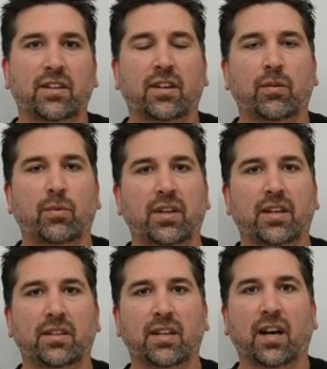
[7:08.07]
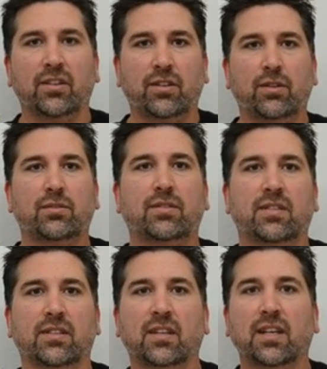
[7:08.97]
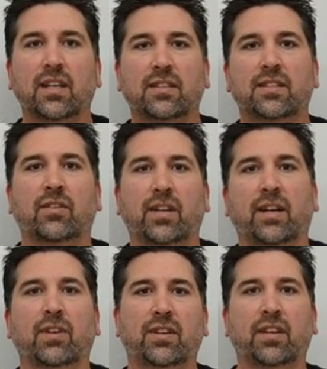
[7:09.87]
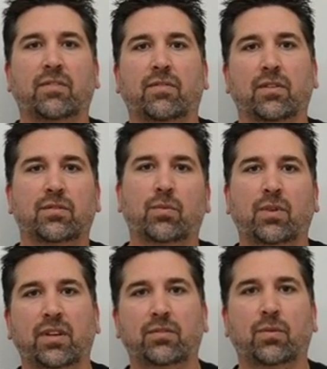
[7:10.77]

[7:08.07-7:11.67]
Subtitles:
You know, we had gotten used to selling everything for $20,000,